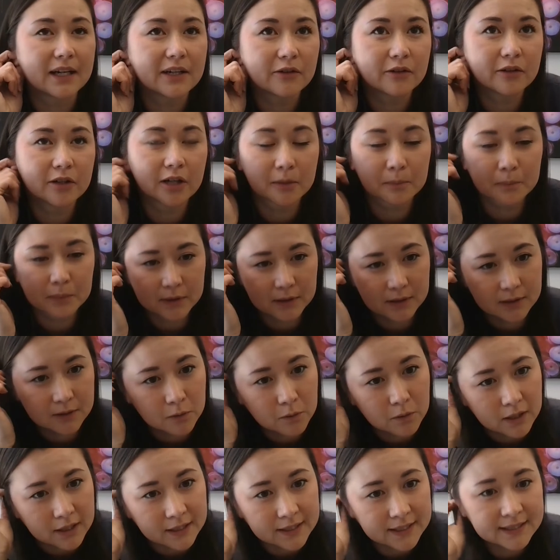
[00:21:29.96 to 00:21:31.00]
grew up in
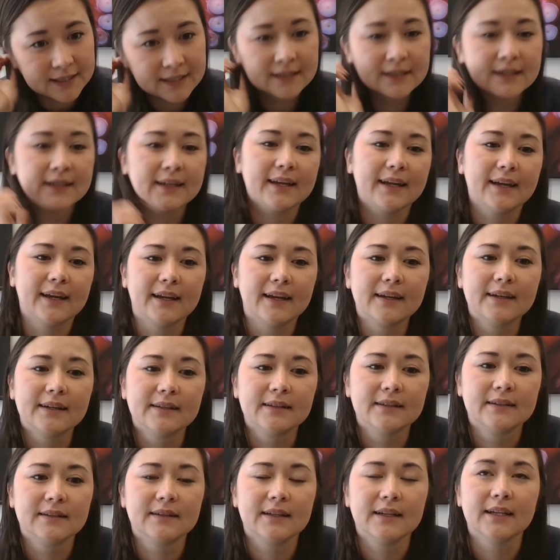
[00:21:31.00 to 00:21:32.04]
Hawaii,
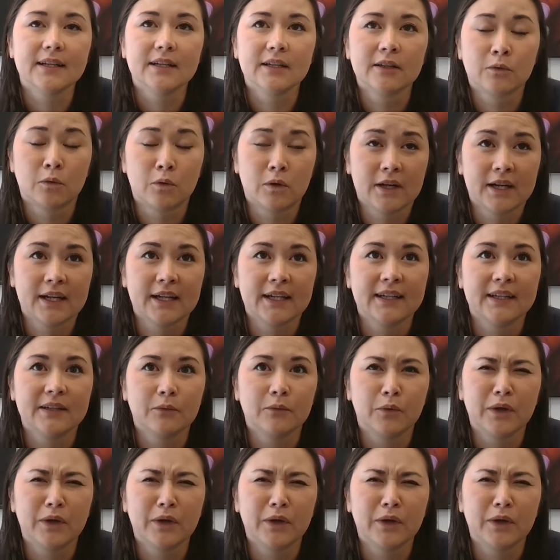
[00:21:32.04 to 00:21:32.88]
and in Hawaii,